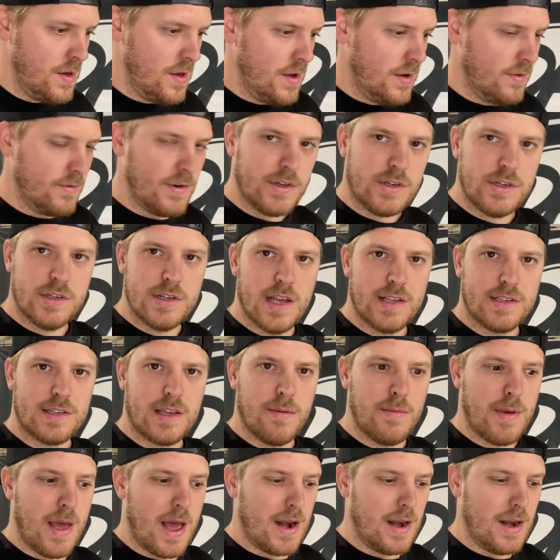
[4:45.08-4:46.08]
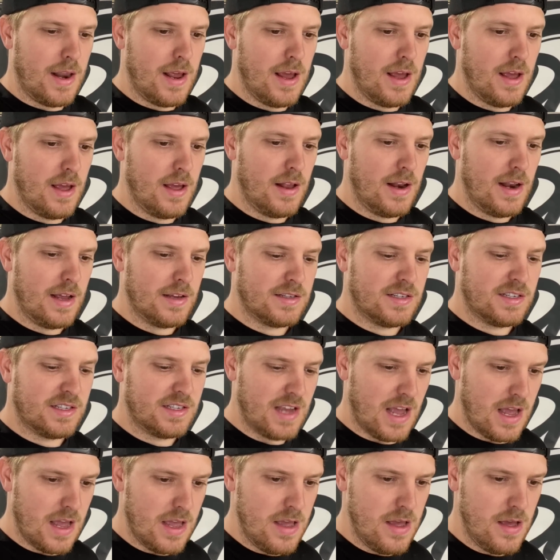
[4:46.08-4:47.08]
Rich is here to give me a hand. Let's
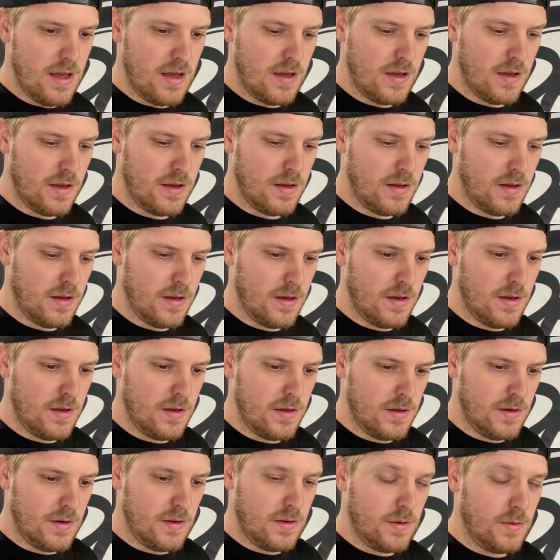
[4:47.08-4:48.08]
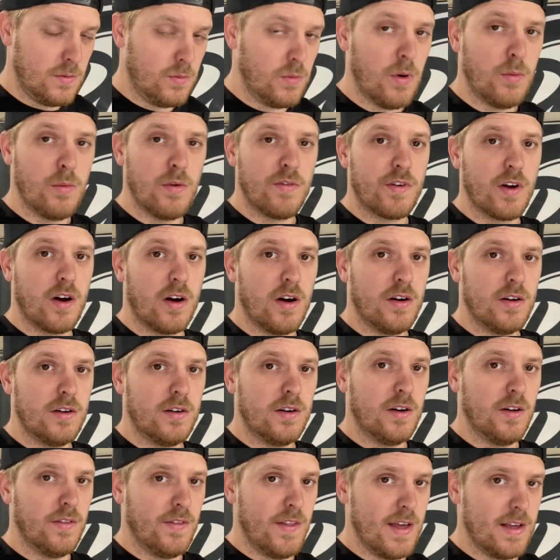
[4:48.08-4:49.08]
see what we've got
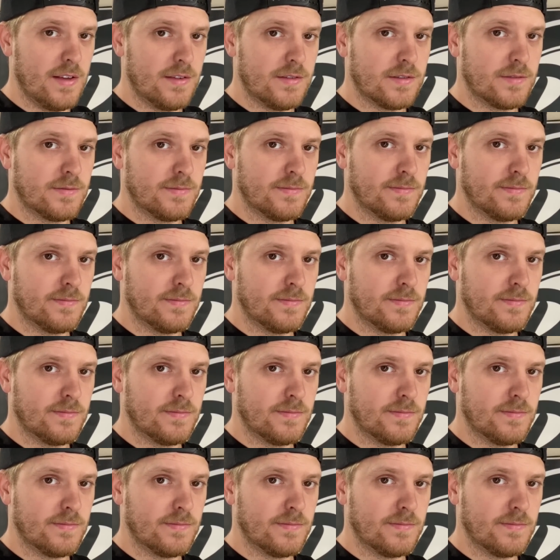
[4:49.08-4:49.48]
on this.